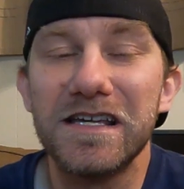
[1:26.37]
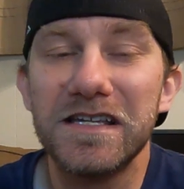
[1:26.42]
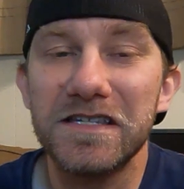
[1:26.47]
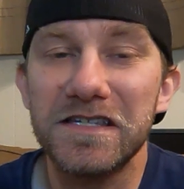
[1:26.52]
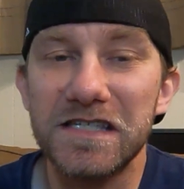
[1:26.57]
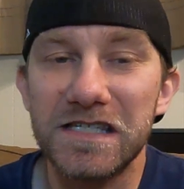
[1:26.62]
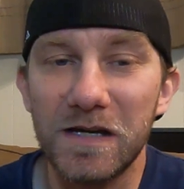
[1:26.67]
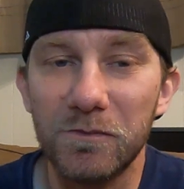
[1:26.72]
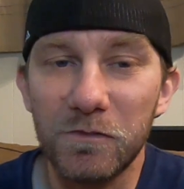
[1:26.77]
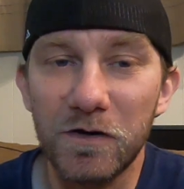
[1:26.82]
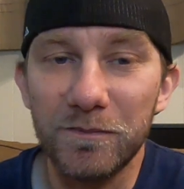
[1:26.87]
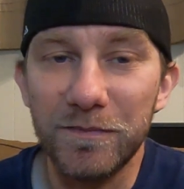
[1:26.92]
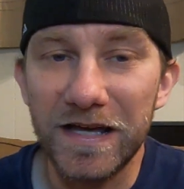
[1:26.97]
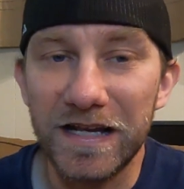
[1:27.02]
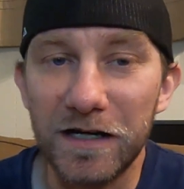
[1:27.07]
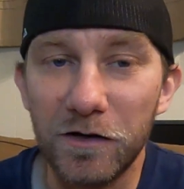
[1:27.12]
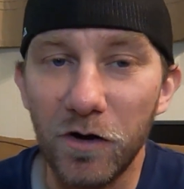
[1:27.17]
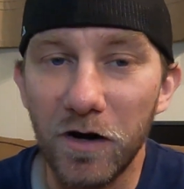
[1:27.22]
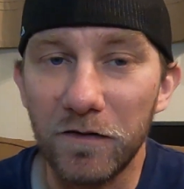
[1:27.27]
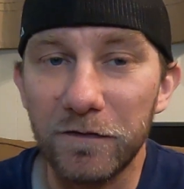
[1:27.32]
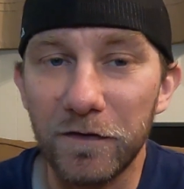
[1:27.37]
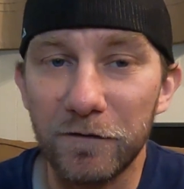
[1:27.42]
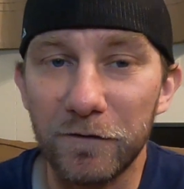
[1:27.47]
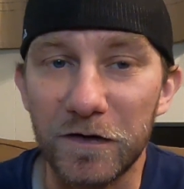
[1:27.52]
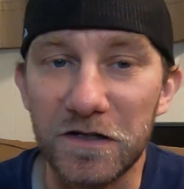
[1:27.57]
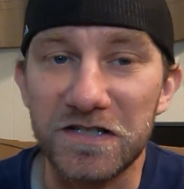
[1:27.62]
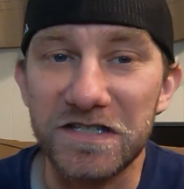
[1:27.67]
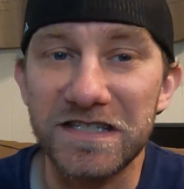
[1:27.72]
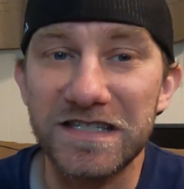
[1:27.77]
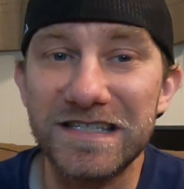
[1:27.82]
Someone made an offer
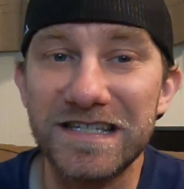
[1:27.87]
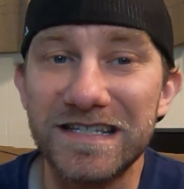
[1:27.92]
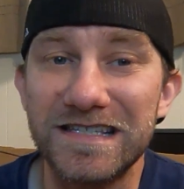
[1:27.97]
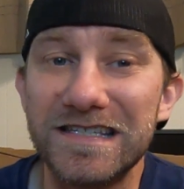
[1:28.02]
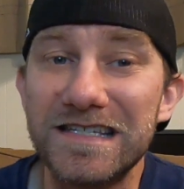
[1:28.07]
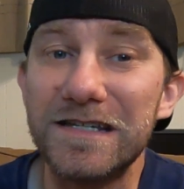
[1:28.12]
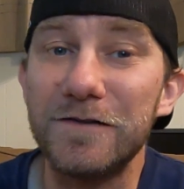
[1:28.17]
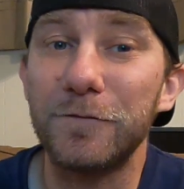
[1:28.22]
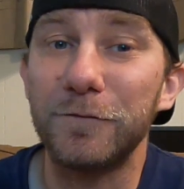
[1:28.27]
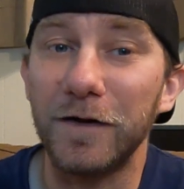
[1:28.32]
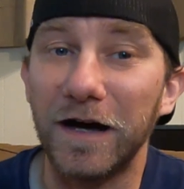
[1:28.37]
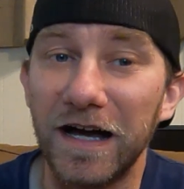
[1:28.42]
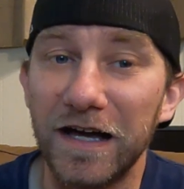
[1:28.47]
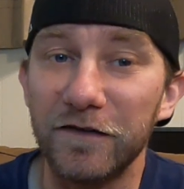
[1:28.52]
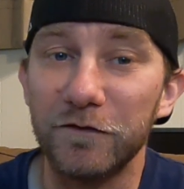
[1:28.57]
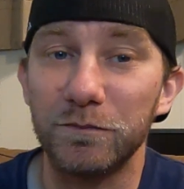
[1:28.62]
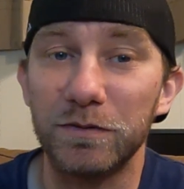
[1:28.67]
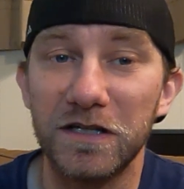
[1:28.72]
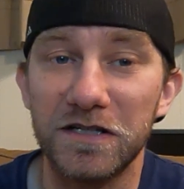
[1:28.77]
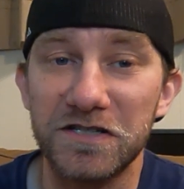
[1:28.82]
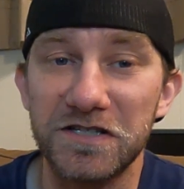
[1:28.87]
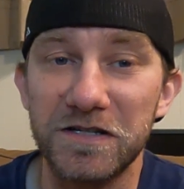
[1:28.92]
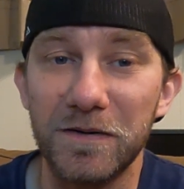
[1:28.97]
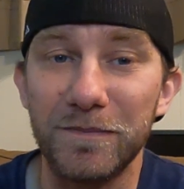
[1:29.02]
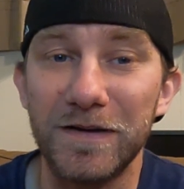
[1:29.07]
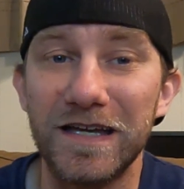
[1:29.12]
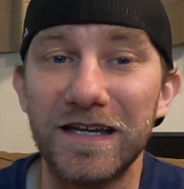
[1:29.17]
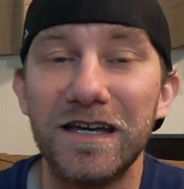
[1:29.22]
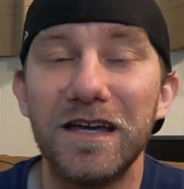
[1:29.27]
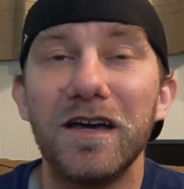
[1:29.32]
for $65 plus
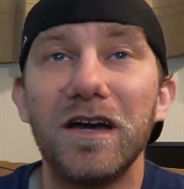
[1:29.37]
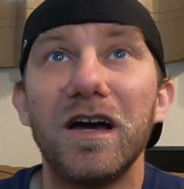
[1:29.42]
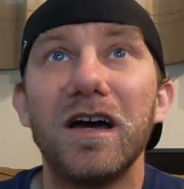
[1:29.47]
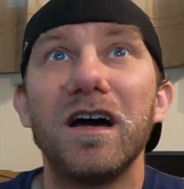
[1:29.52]
shipping.